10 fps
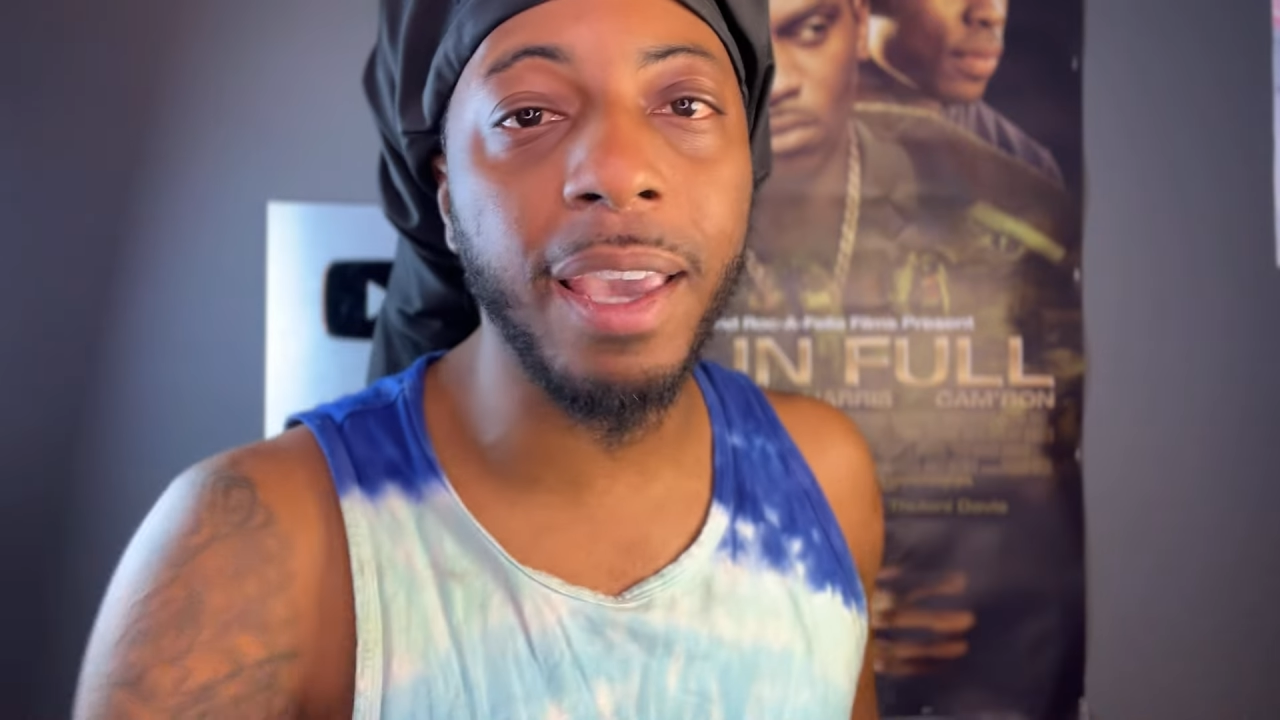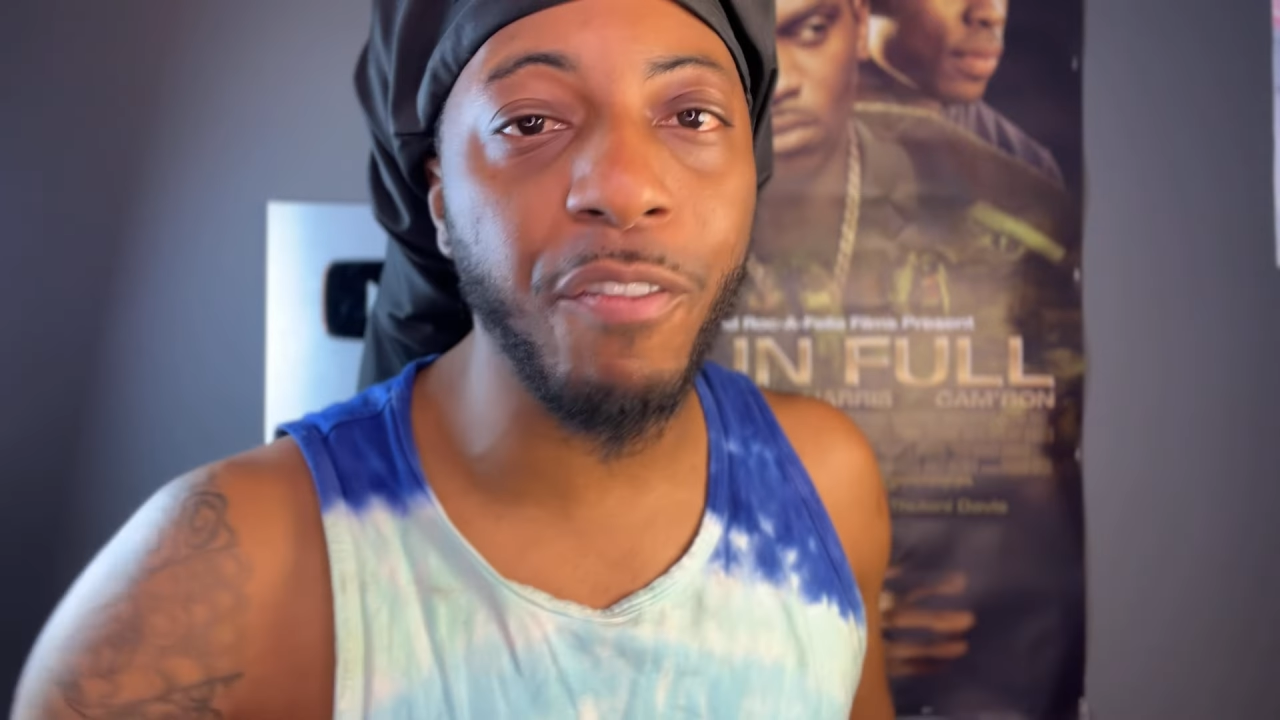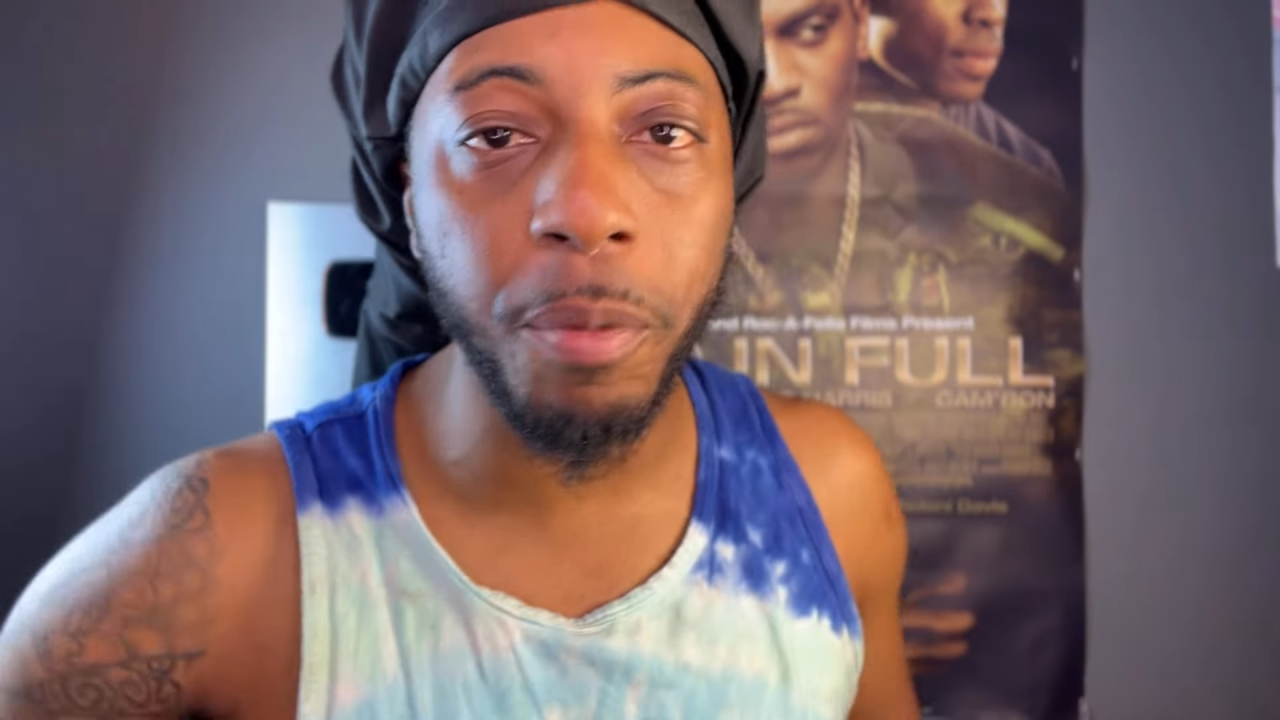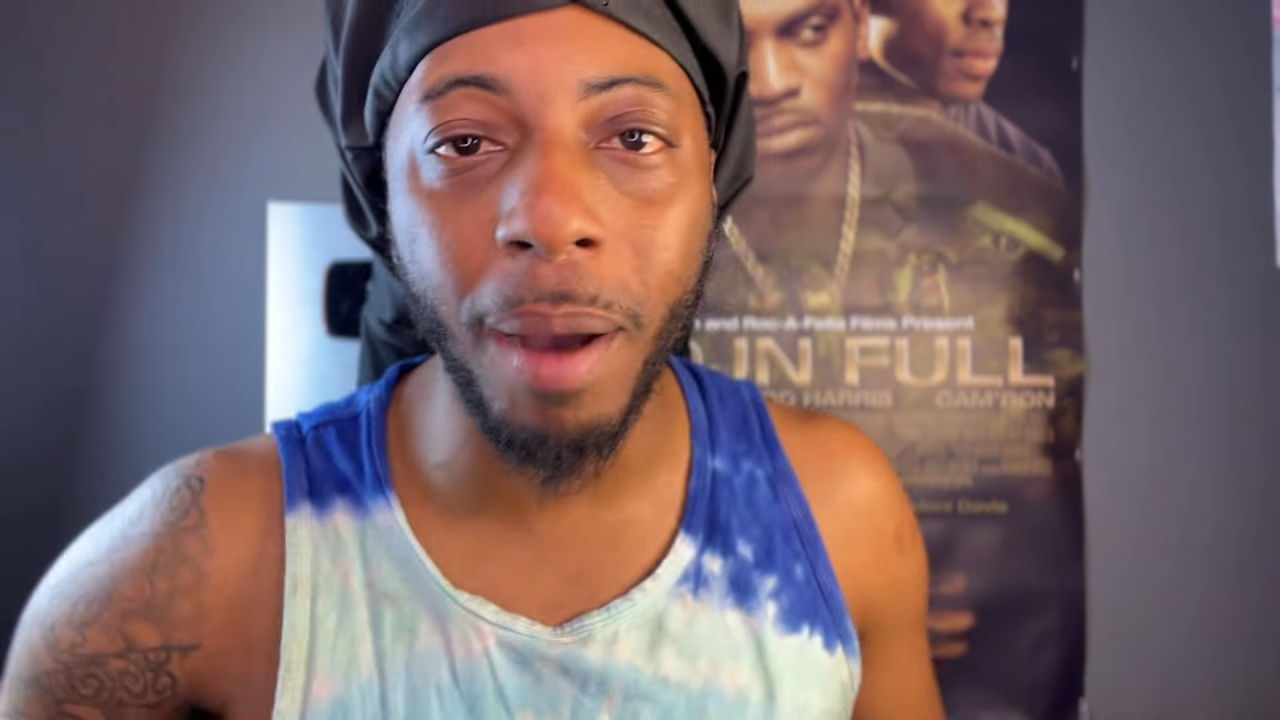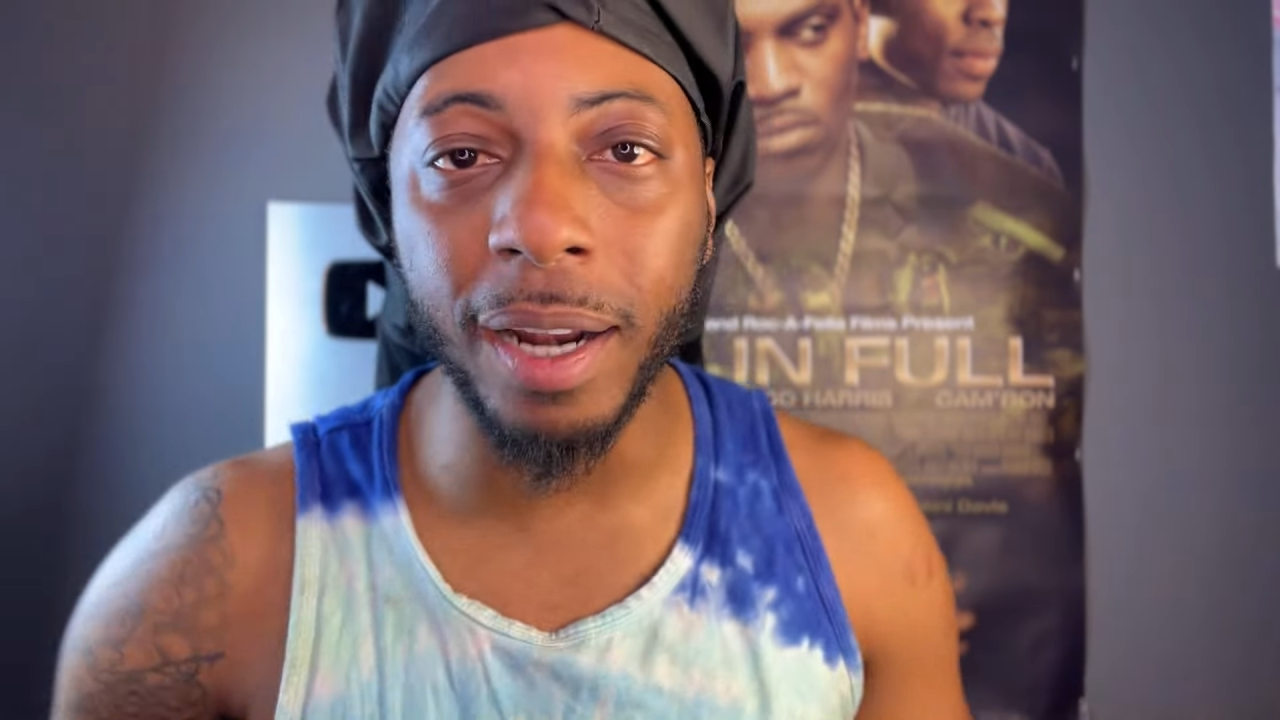
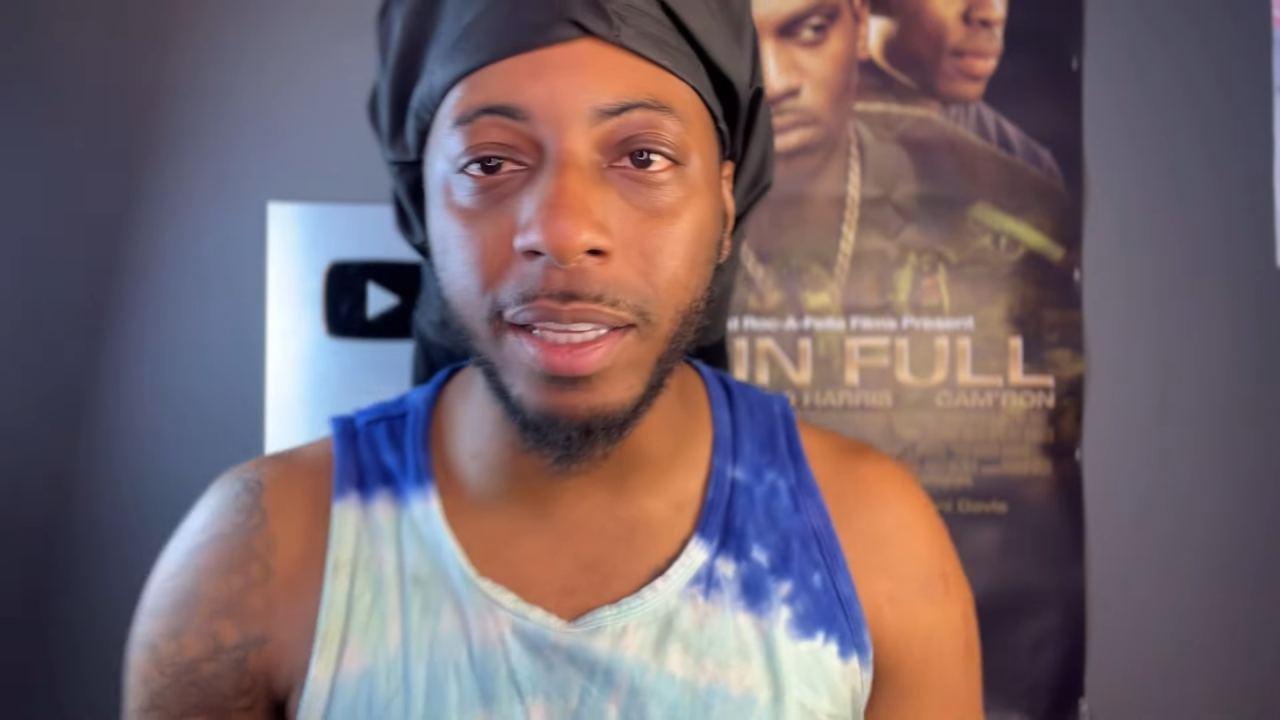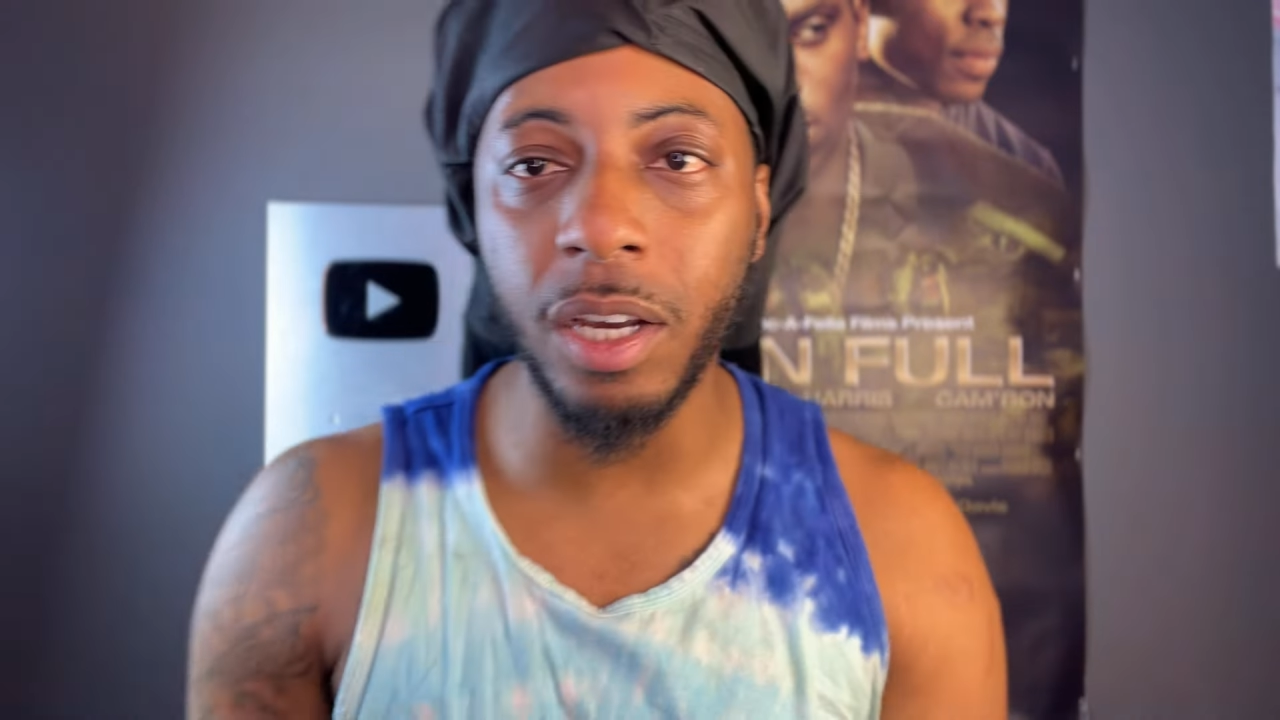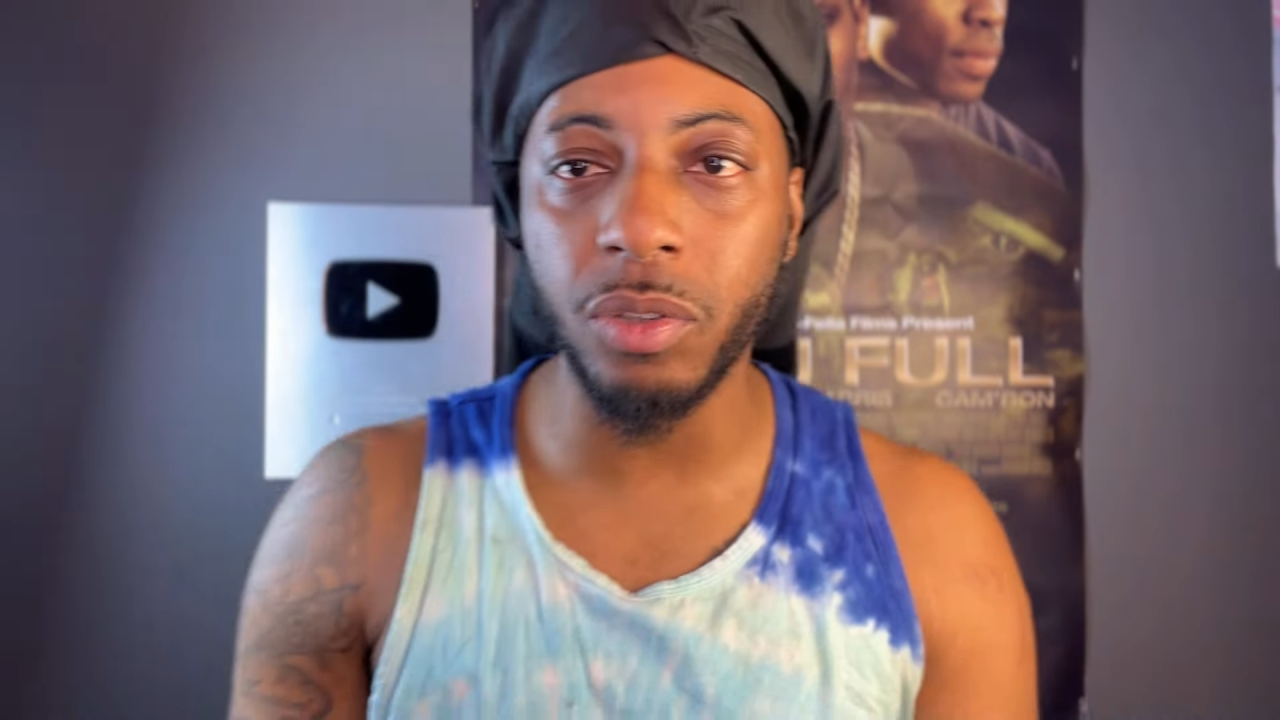everybody